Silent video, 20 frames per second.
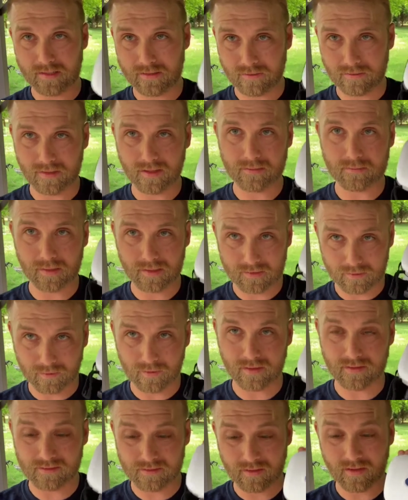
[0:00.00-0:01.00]
I do like my
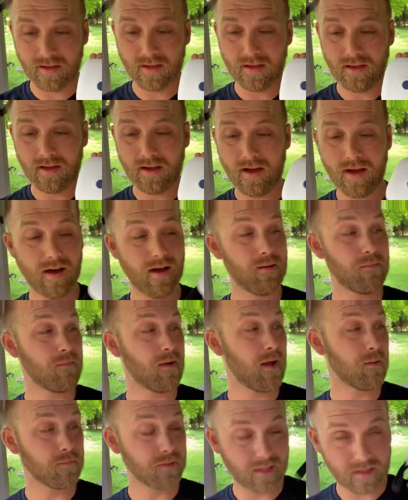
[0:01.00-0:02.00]
toys.
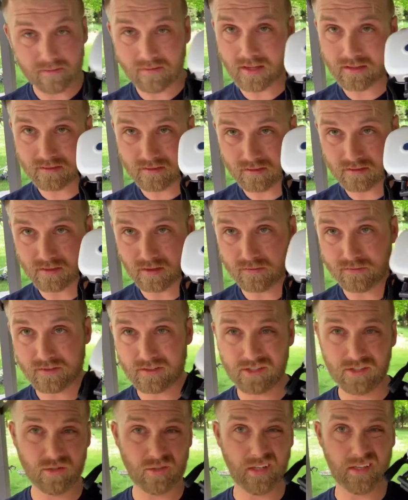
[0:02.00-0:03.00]
I believe that's the
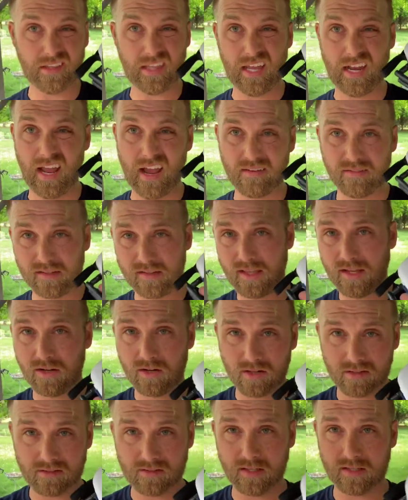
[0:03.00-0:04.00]
surface unit that everything
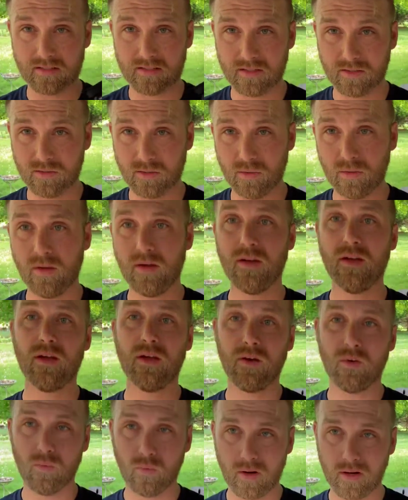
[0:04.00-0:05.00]
hooks into
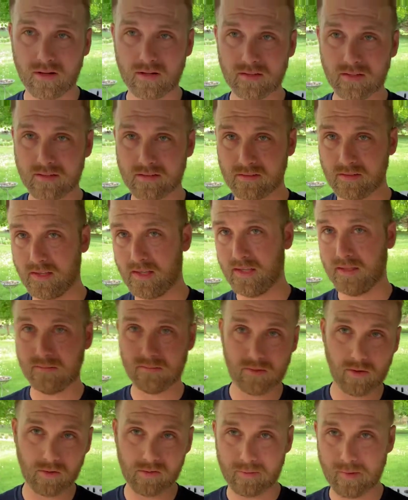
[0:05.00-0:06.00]
wirelessly,
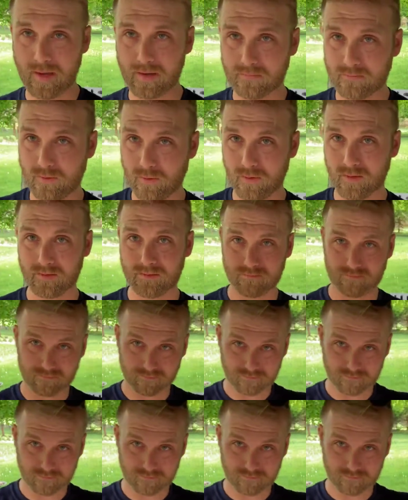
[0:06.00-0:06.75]
goes back and forth,